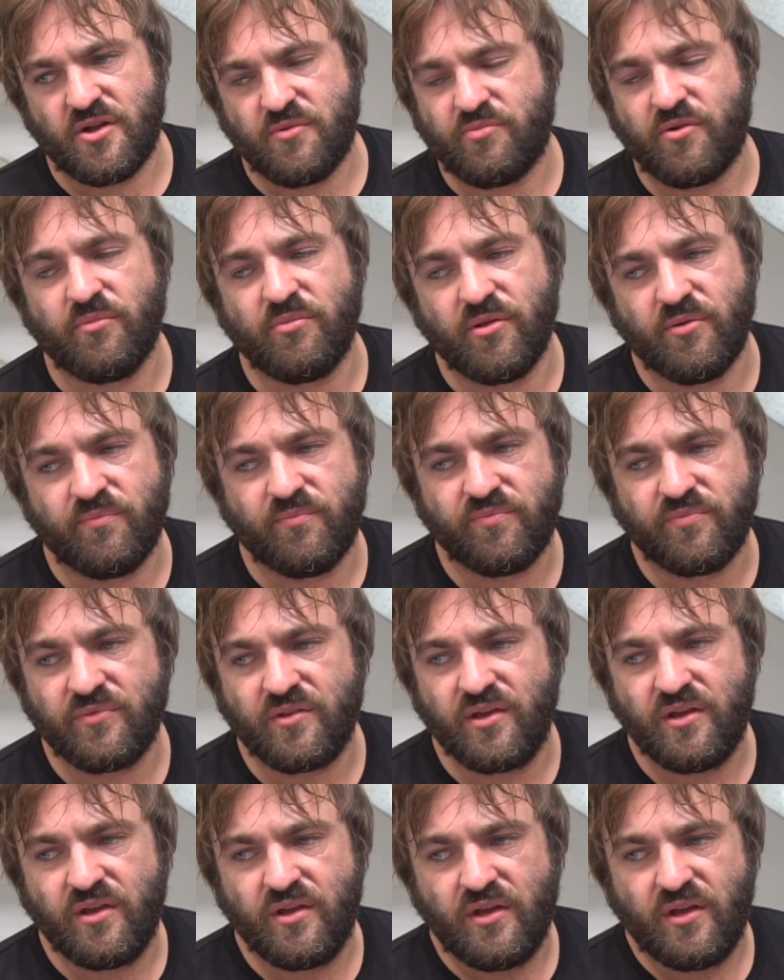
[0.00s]
no problem.
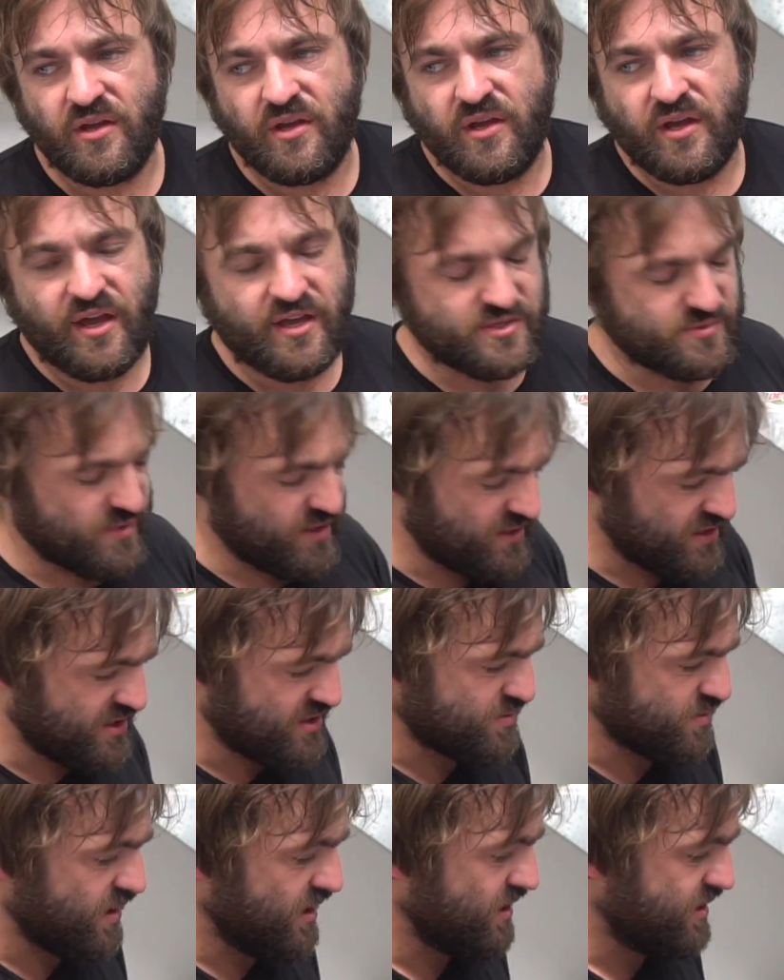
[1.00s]
Yeah. As where
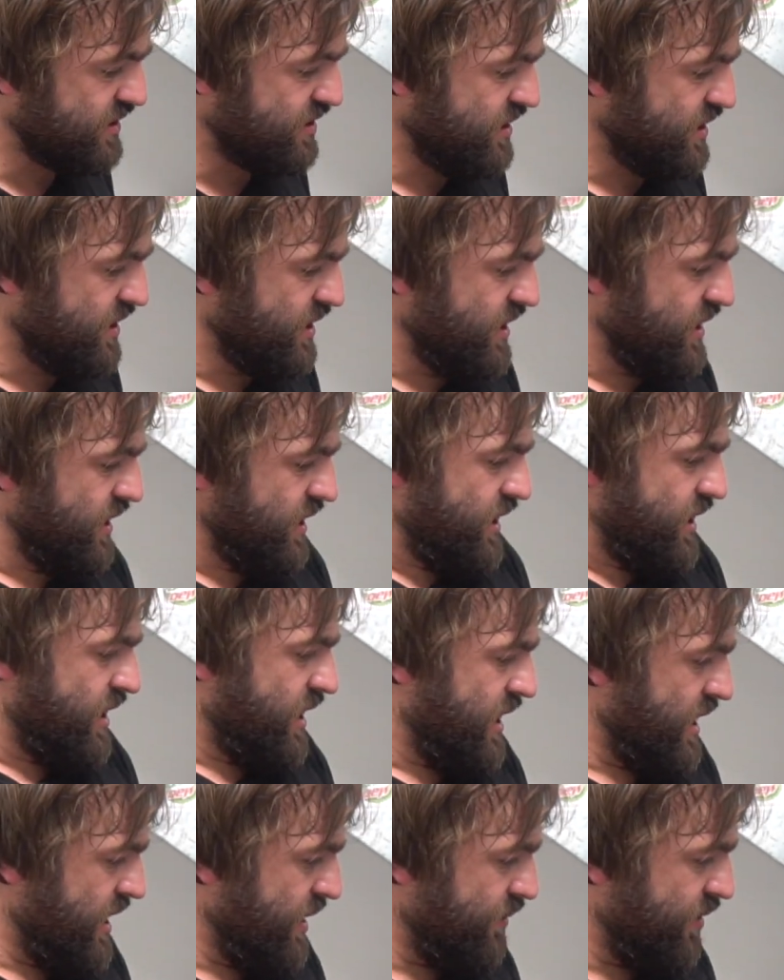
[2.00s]
this one,
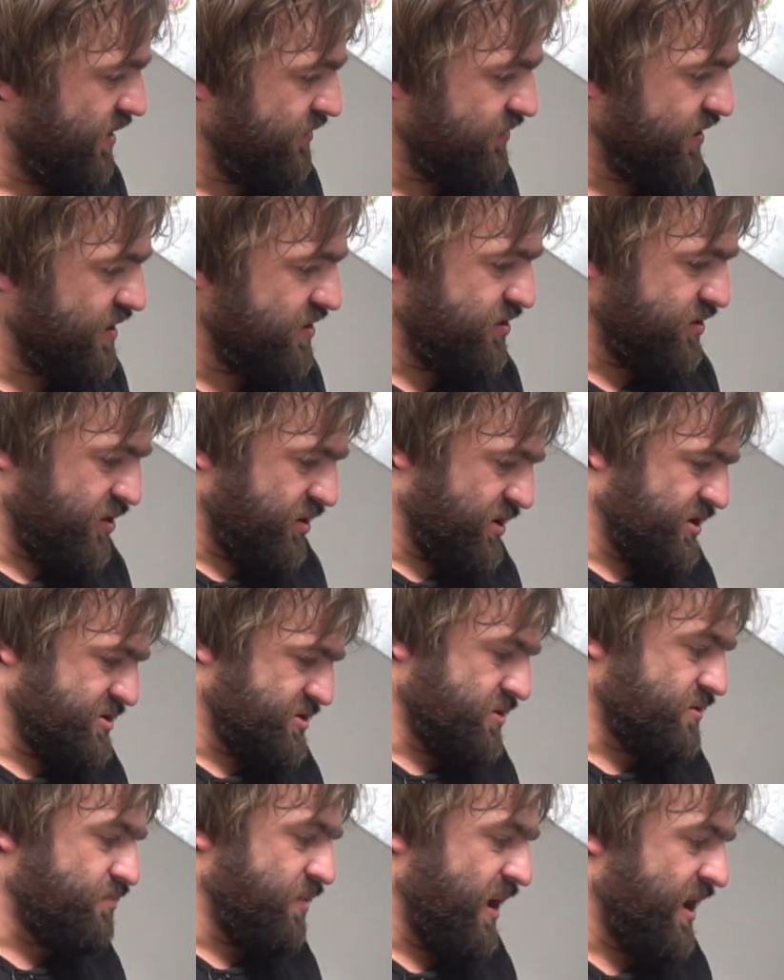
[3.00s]
um, I've run
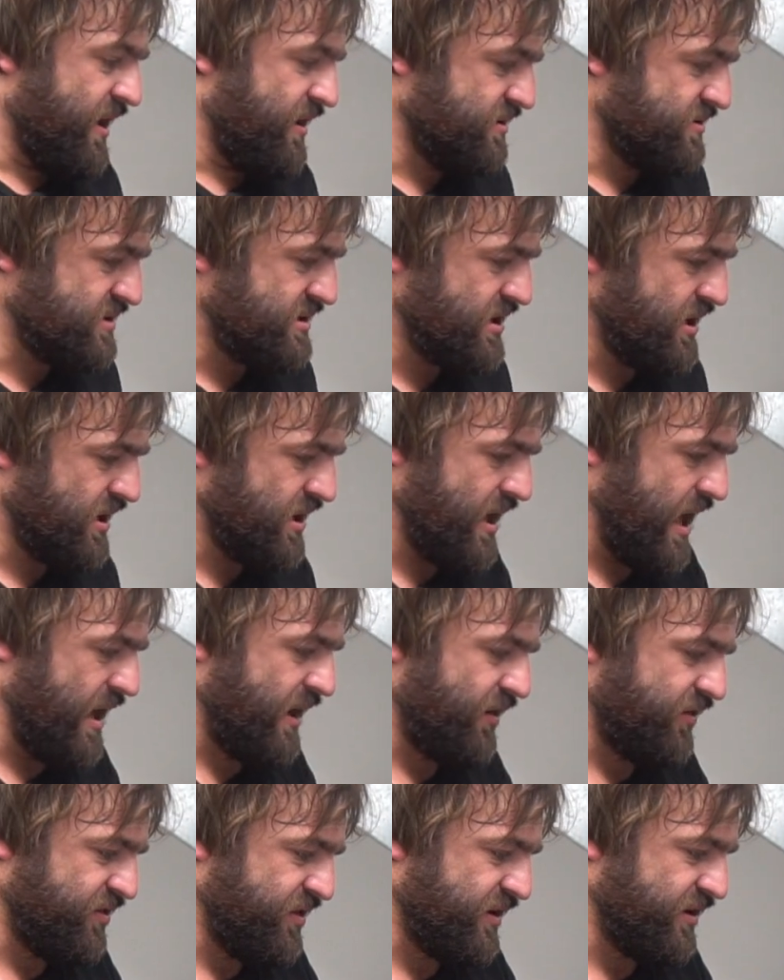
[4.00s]
32 pounds
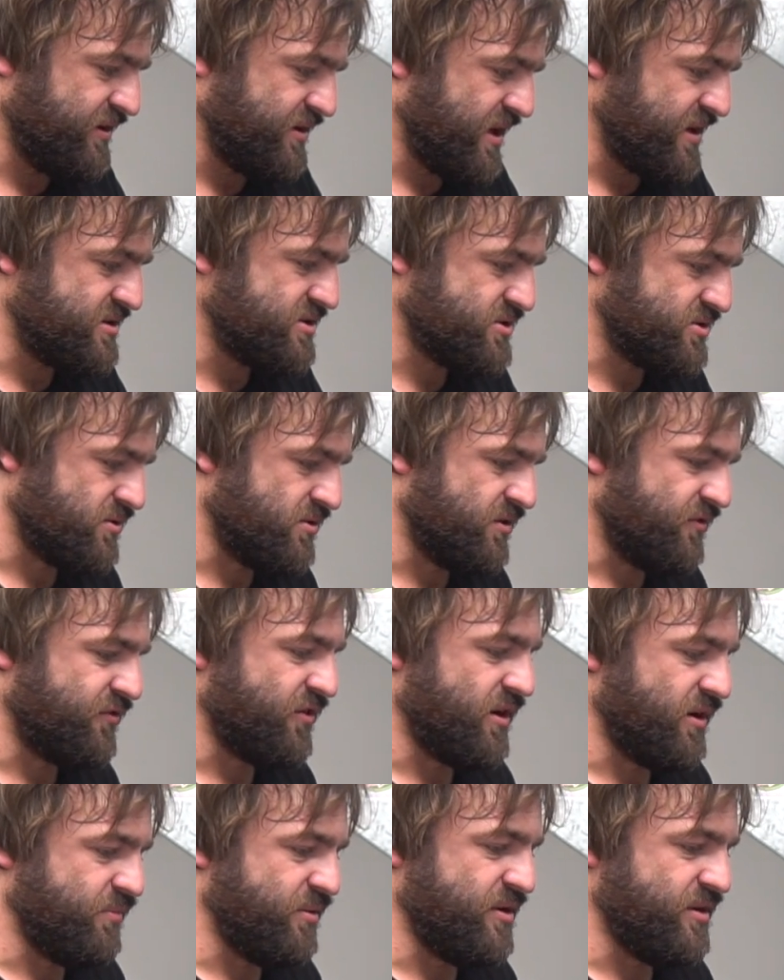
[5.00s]
and I think that's sort of
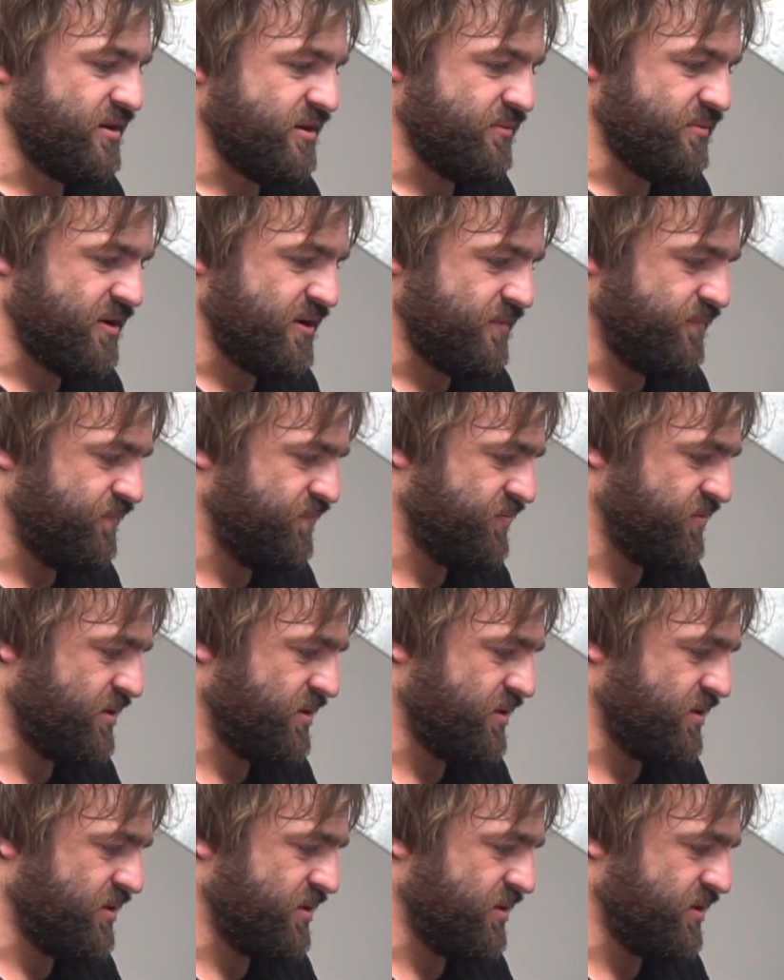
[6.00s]
going to be the limit.